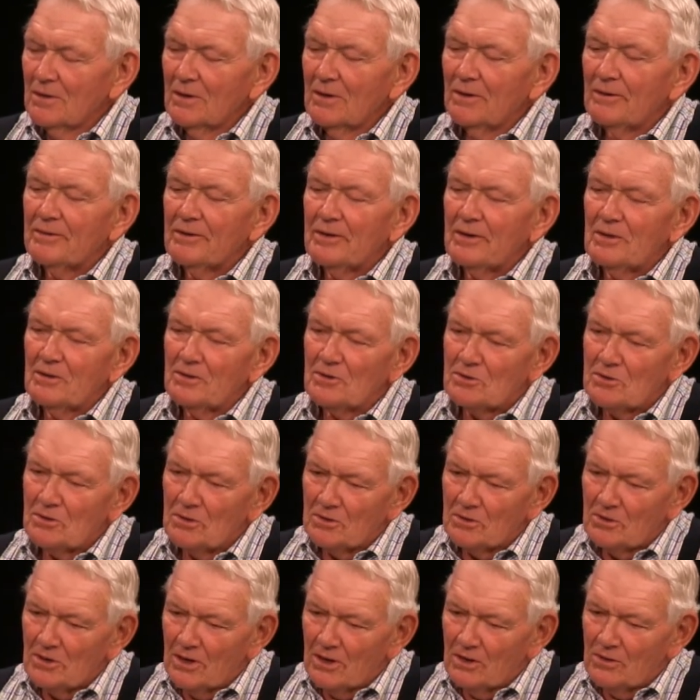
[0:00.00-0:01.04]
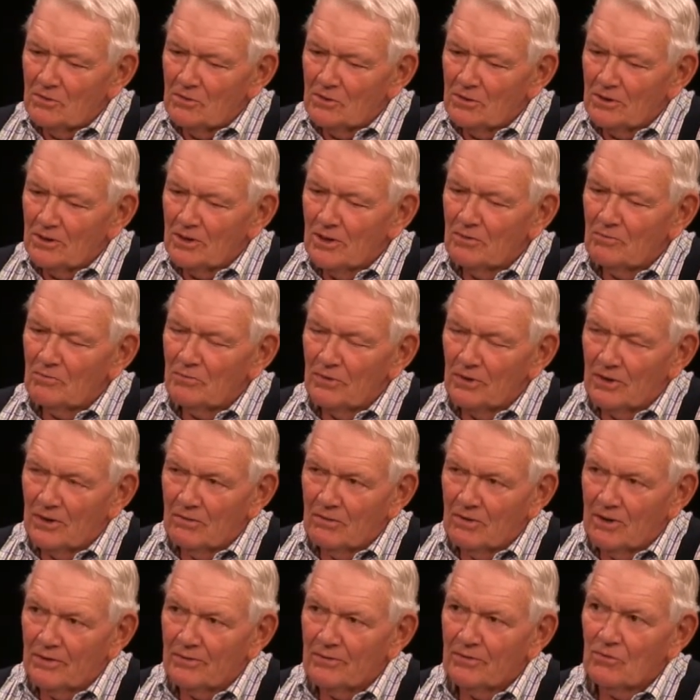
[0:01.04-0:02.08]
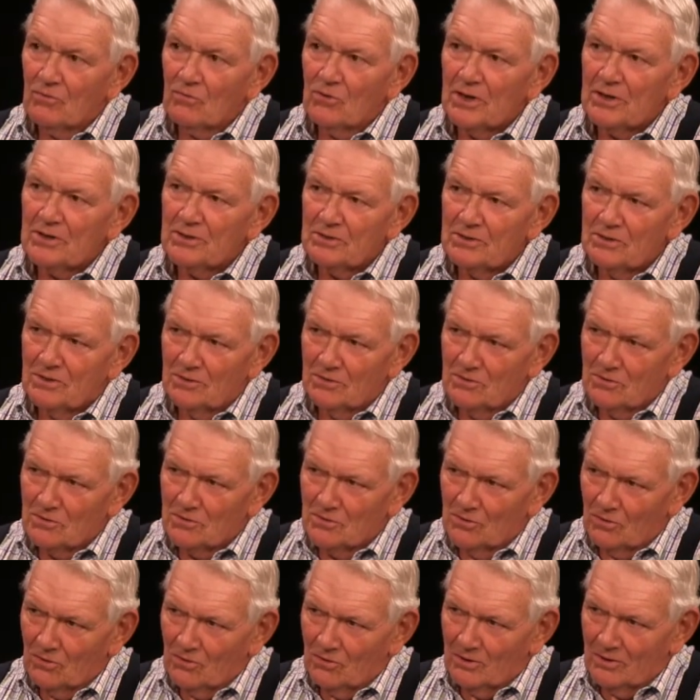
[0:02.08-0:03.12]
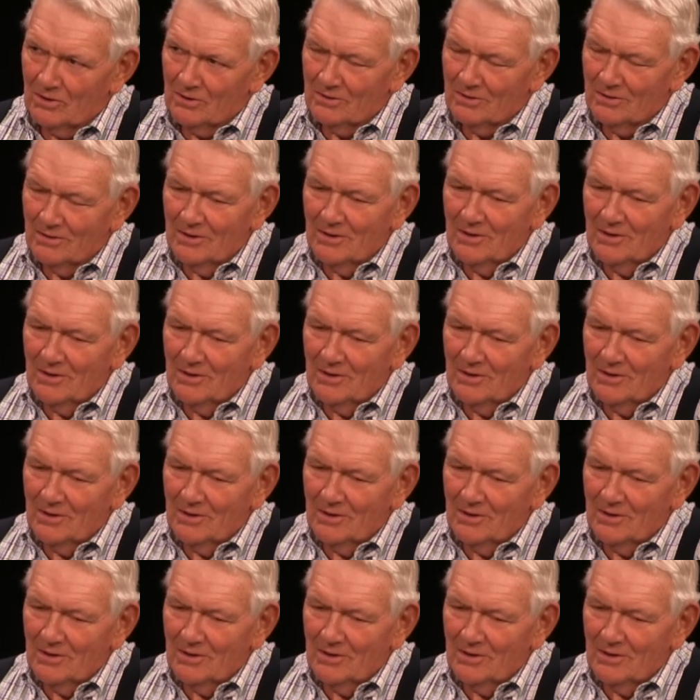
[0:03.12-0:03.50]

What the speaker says: And needless to say, you can then figure out the rest of the story.